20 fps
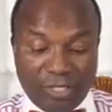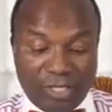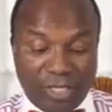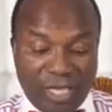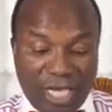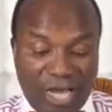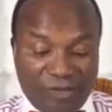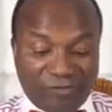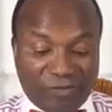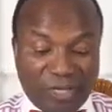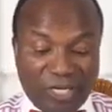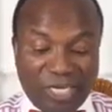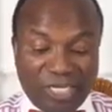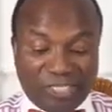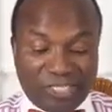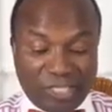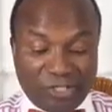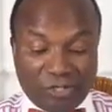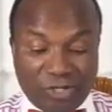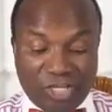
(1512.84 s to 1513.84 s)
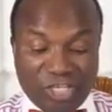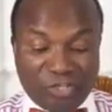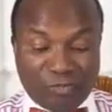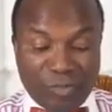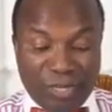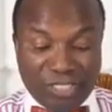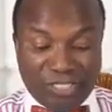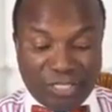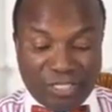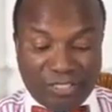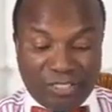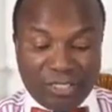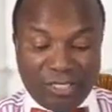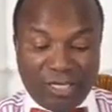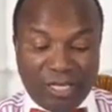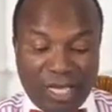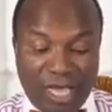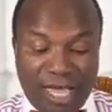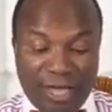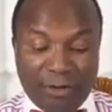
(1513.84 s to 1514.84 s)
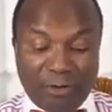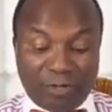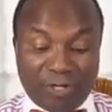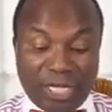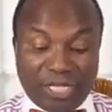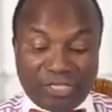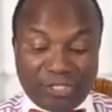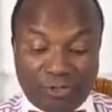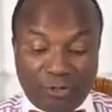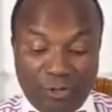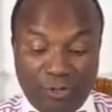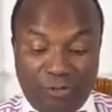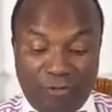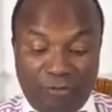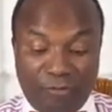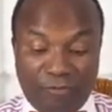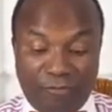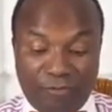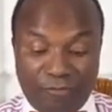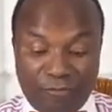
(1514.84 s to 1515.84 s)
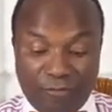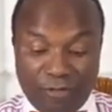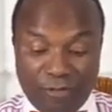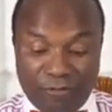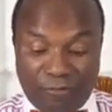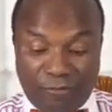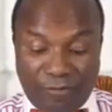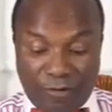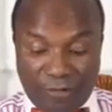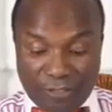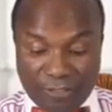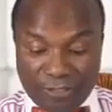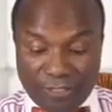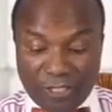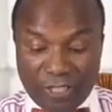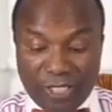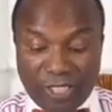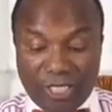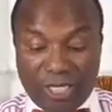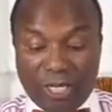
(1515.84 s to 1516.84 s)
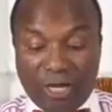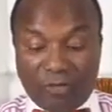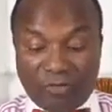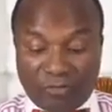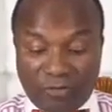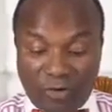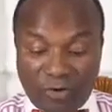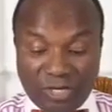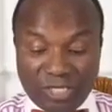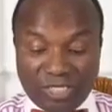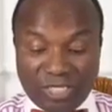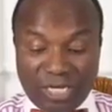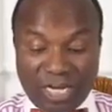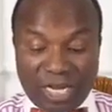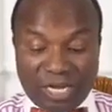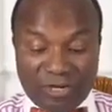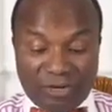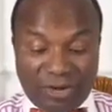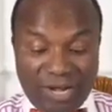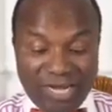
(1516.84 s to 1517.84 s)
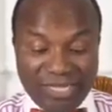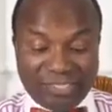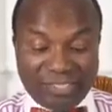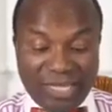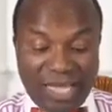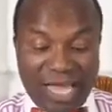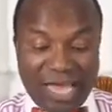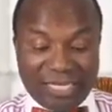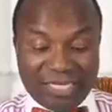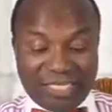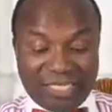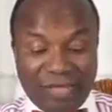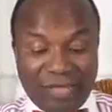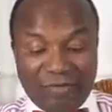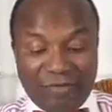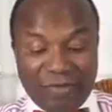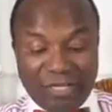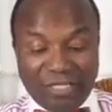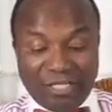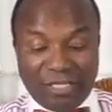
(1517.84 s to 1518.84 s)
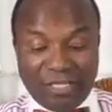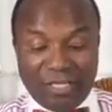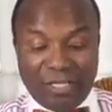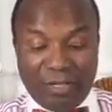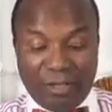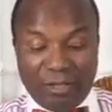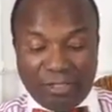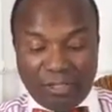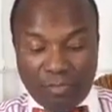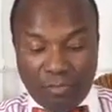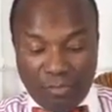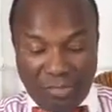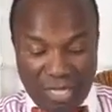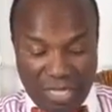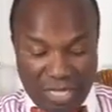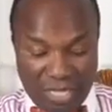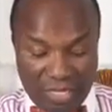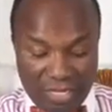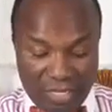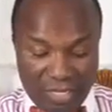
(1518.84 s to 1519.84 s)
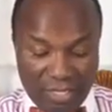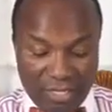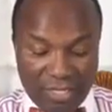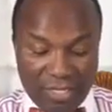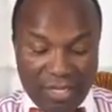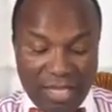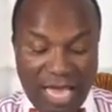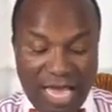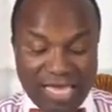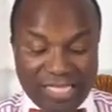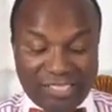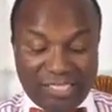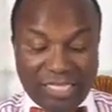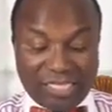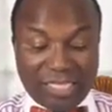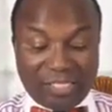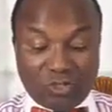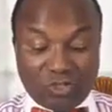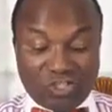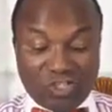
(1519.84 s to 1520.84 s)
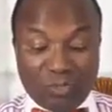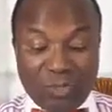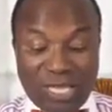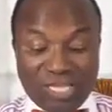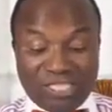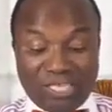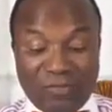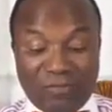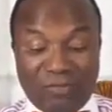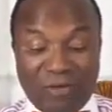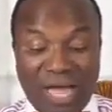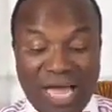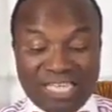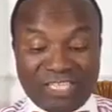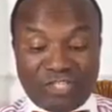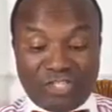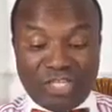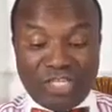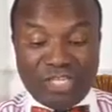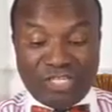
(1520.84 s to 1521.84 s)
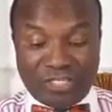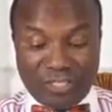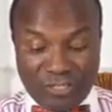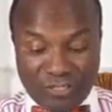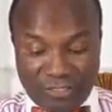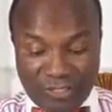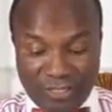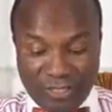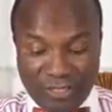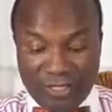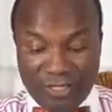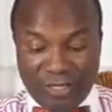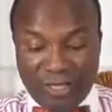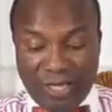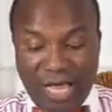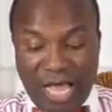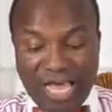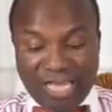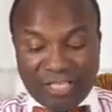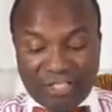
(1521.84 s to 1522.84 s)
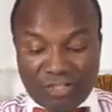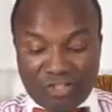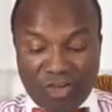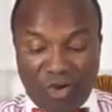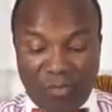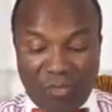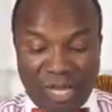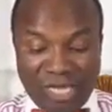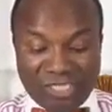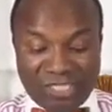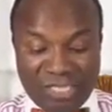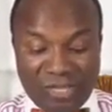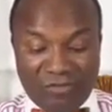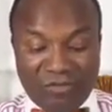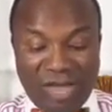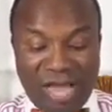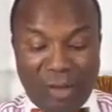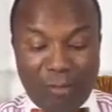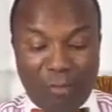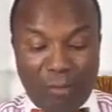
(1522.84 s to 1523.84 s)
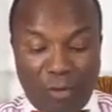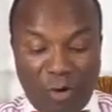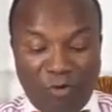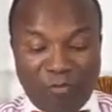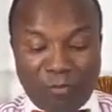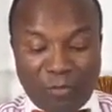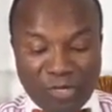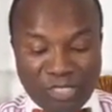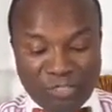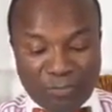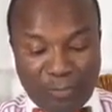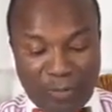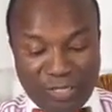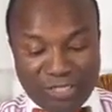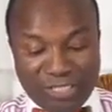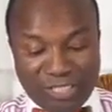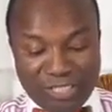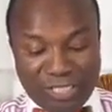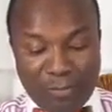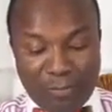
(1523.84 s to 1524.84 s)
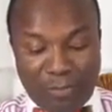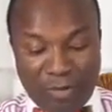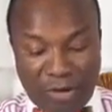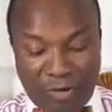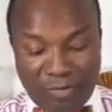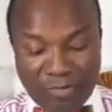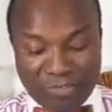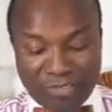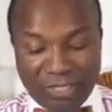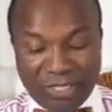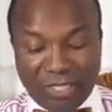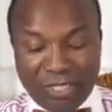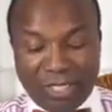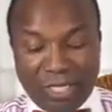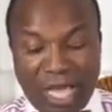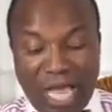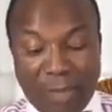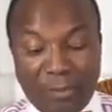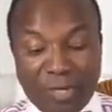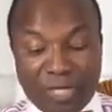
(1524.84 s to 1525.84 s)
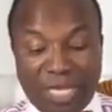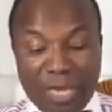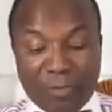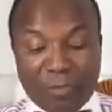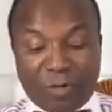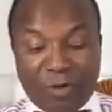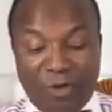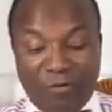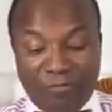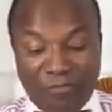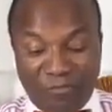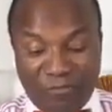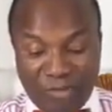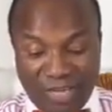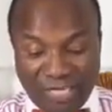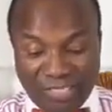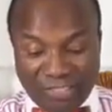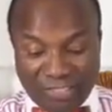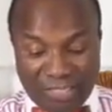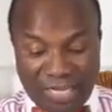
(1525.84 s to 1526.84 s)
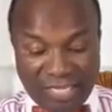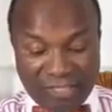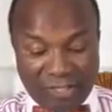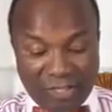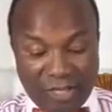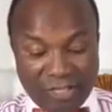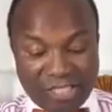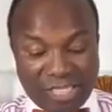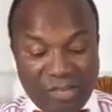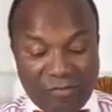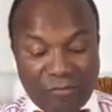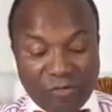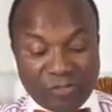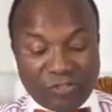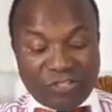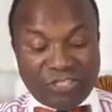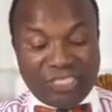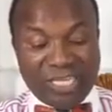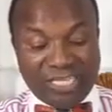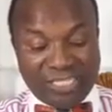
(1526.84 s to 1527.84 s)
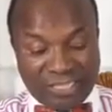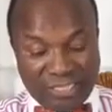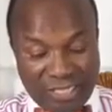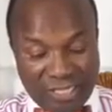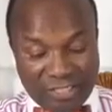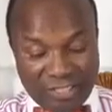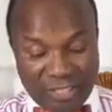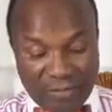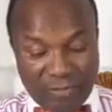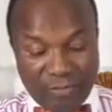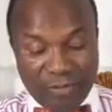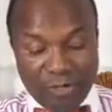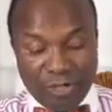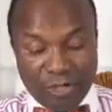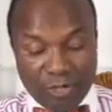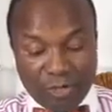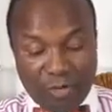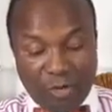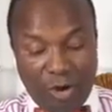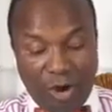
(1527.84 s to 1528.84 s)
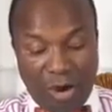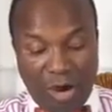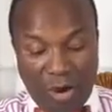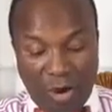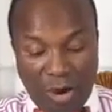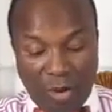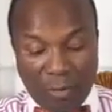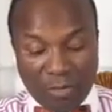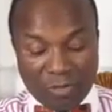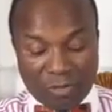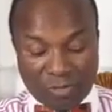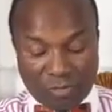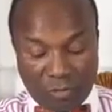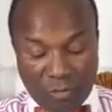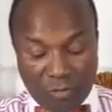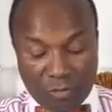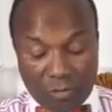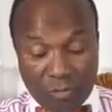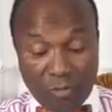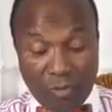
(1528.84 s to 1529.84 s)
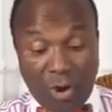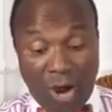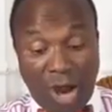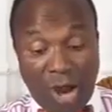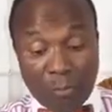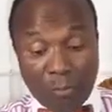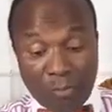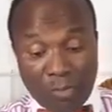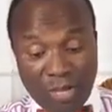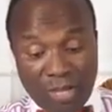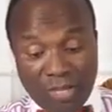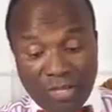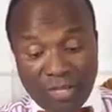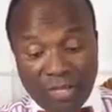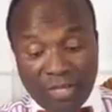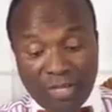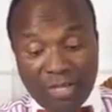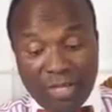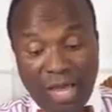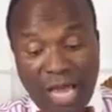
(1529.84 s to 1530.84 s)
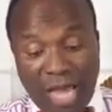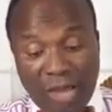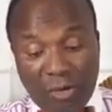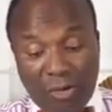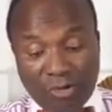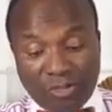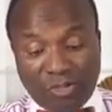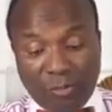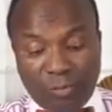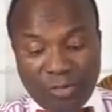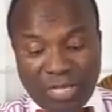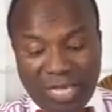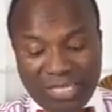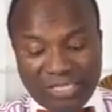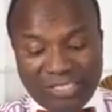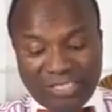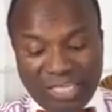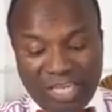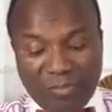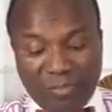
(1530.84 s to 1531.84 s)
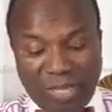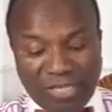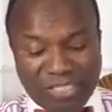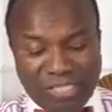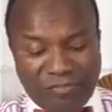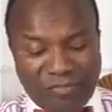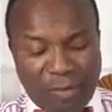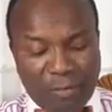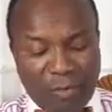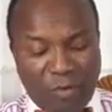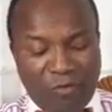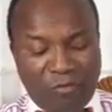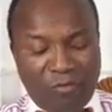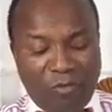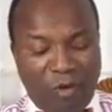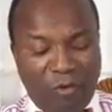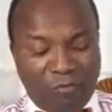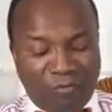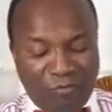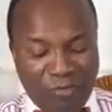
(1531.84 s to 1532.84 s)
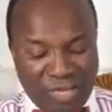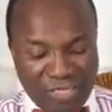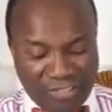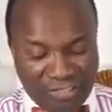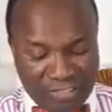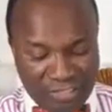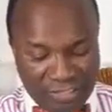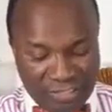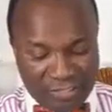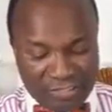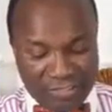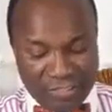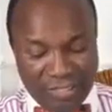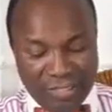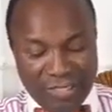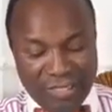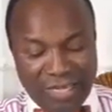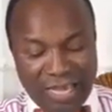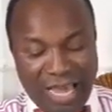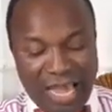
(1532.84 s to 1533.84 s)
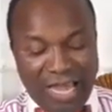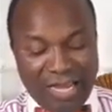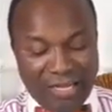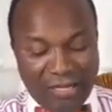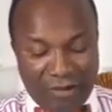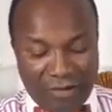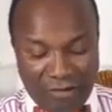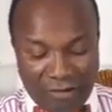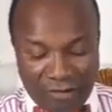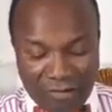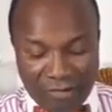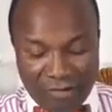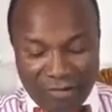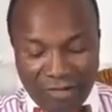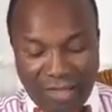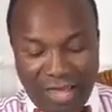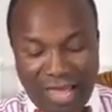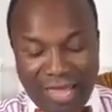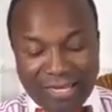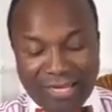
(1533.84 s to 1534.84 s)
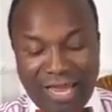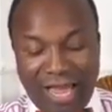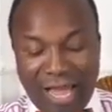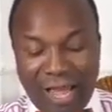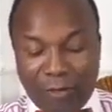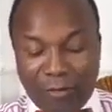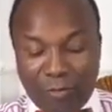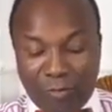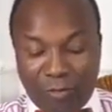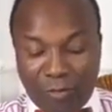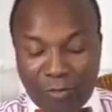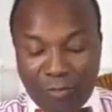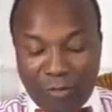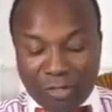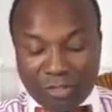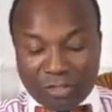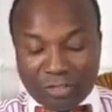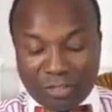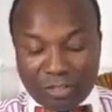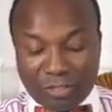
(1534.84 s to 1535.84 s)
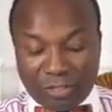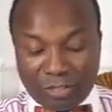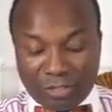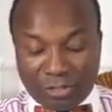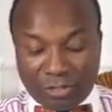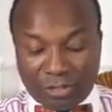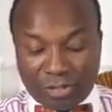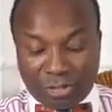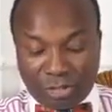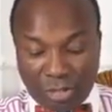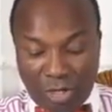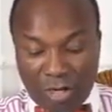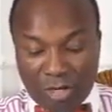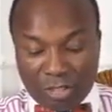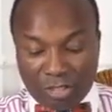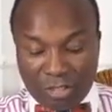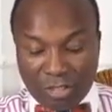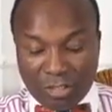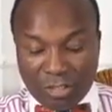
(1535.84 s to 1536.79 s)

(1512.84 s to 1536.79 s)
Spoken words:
After listening to this message, I understood first the authority that Christ had given me. I started to see myself as Jesus. I saw myself above principalities and powers. I became convinced that not even Satanism could harm me. I also began seeing myself above offenses, anger, and I was shocked